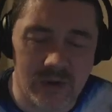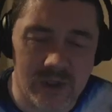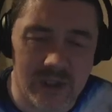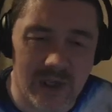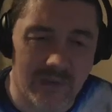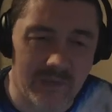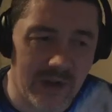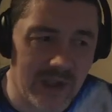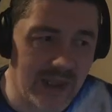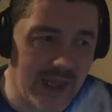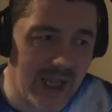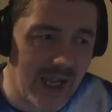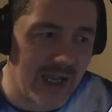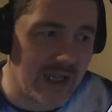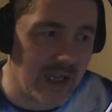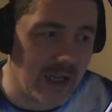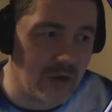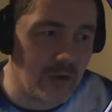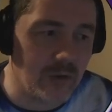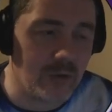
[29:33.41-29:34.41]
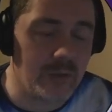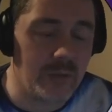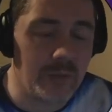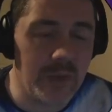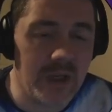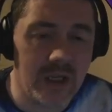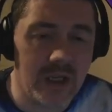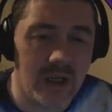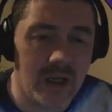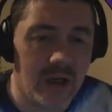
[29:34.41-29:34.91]
So I think that helped
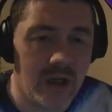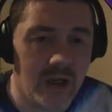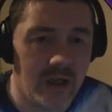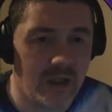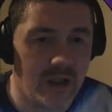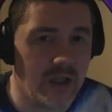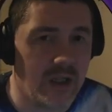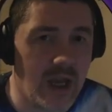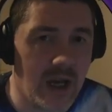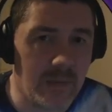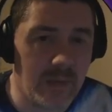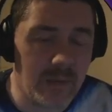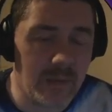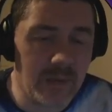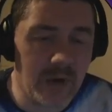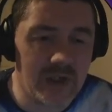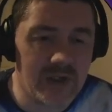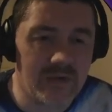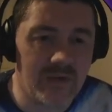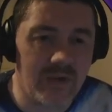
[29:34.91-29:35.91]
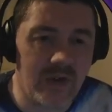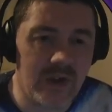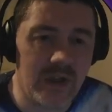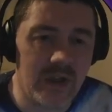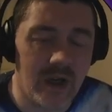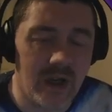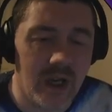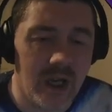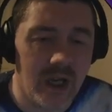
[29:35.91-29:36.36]
me in the Gamma boss fight